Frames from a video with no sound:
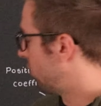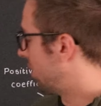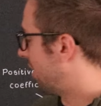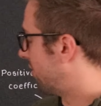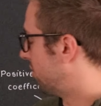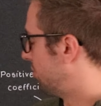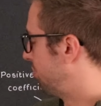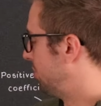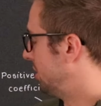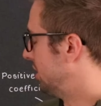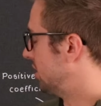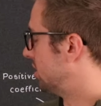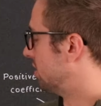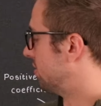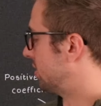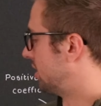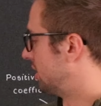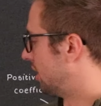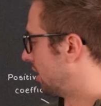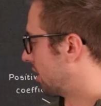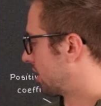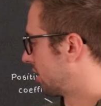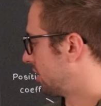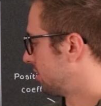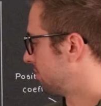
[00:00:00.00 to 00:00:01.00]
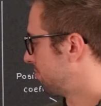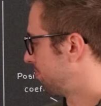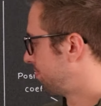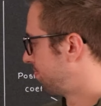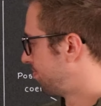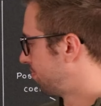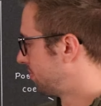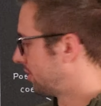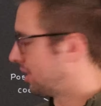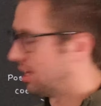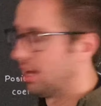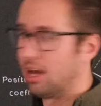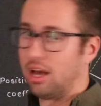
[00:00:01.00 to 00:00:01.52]
we have a piece of silicon.
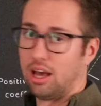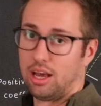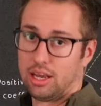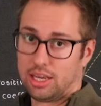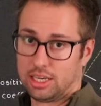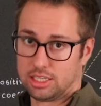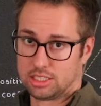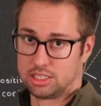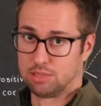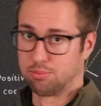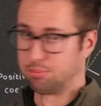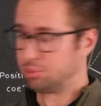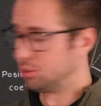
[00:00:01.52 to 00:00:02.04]
It's in